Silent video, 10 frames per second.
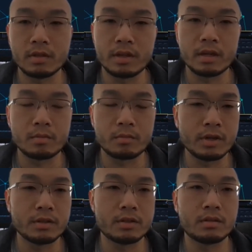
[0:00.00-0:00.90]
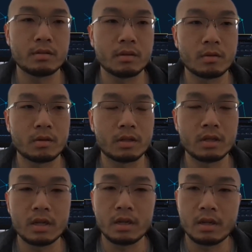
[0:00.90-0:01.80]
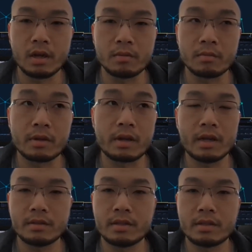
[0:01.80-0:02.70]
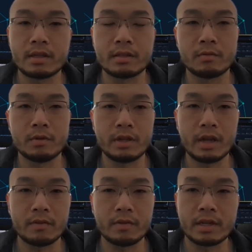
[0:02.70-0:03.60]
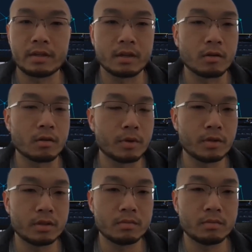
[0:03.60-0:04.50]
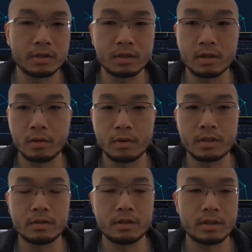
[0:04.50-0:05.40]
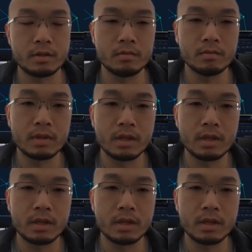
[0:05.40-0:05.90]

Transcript: data breach or um, content that doesn't really have a technical component but it's always good to know